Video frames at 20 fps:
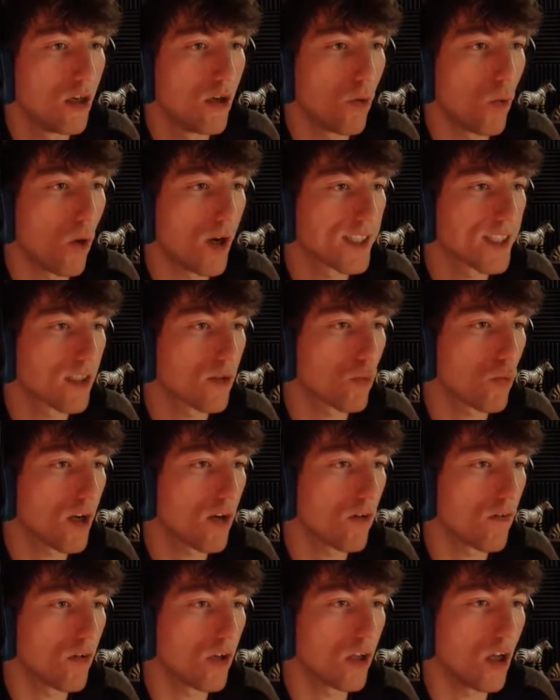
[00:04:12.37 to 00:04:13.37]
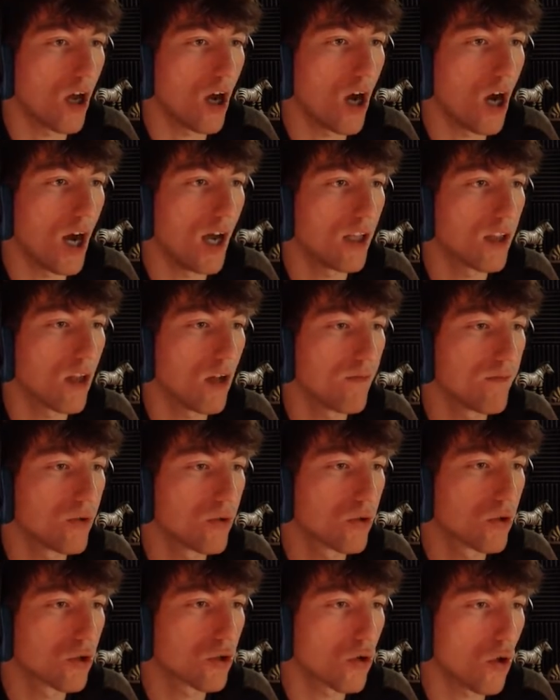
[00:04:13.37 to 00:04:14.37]
Why is it red? I love
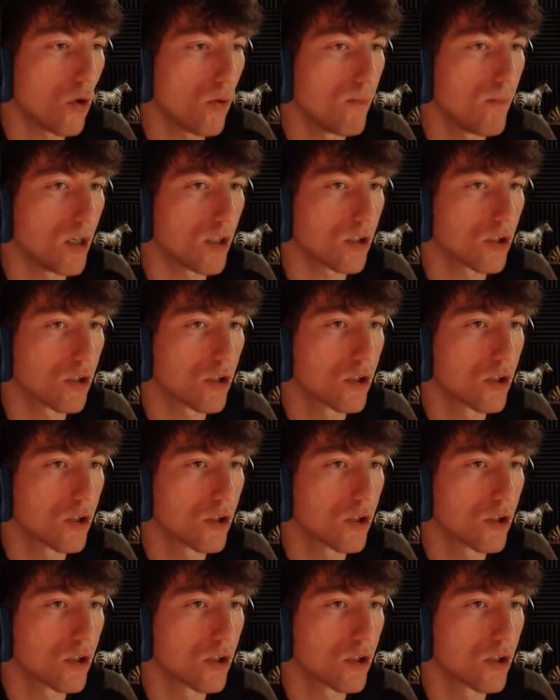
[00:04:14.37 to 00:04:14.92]
you so much.